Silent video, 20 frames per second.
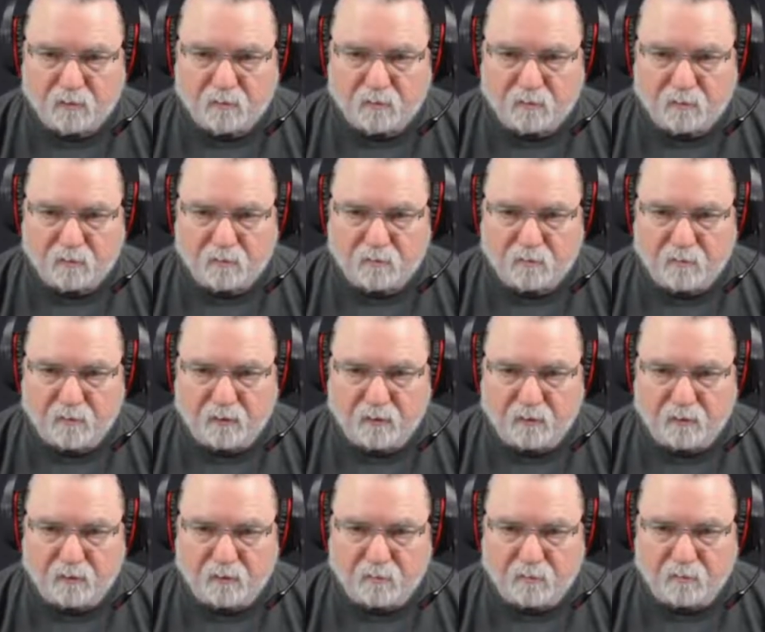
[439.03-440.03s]
Let's make
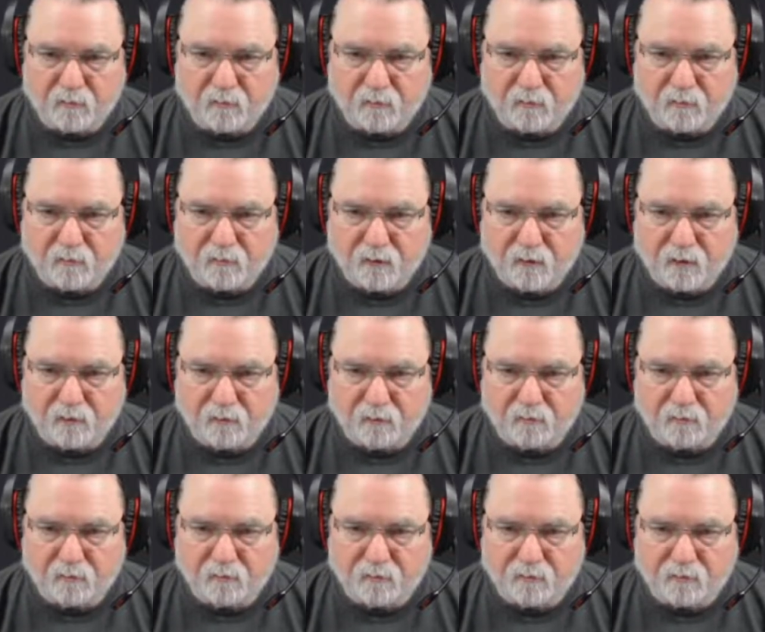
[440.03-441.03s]
it this
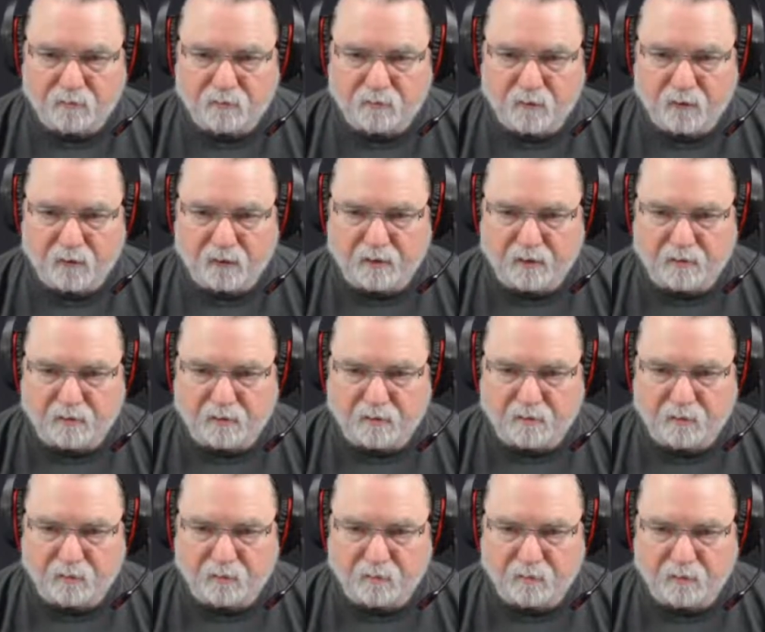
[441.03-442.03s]
color just so I get this
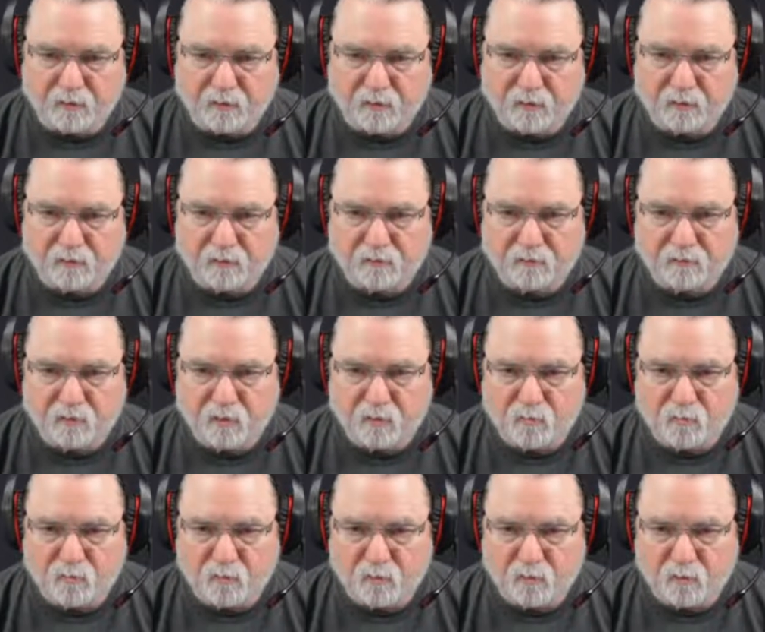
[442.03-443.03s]
over there. Let's go
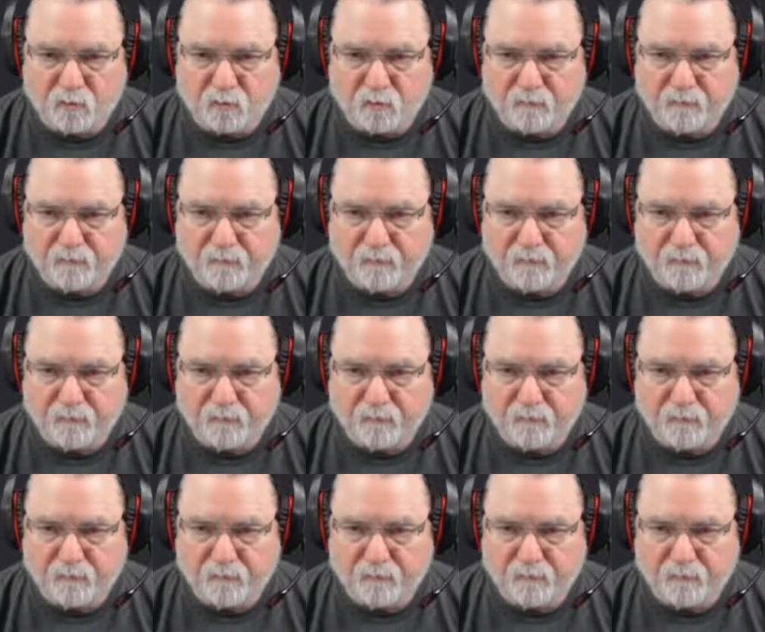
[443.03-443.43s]
more,